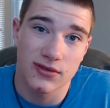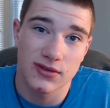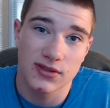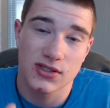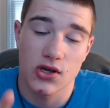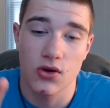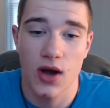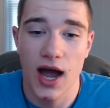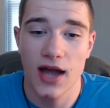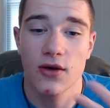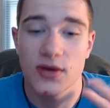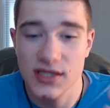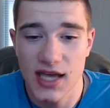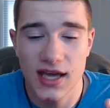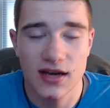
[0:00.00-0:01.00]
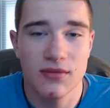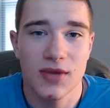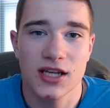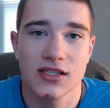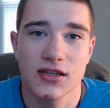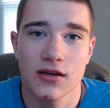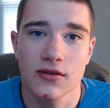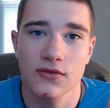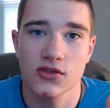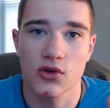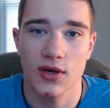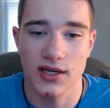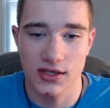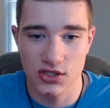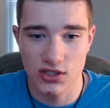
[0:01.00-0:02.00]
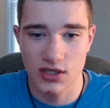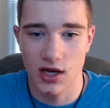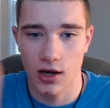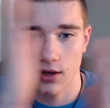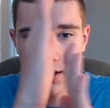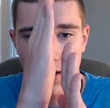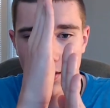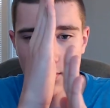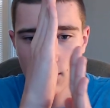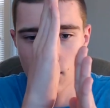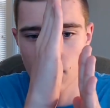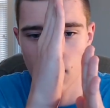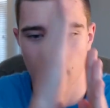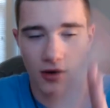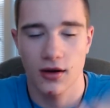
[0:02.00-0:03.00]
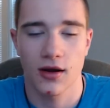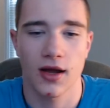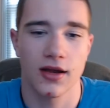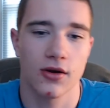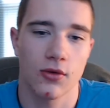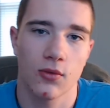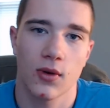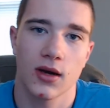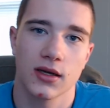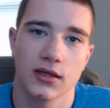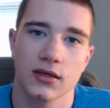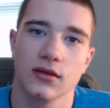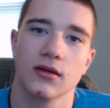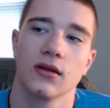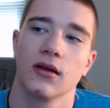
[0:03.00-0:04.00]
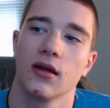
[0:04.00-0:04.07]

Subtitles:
So I always edit my stuff, so I just cut out where I don't want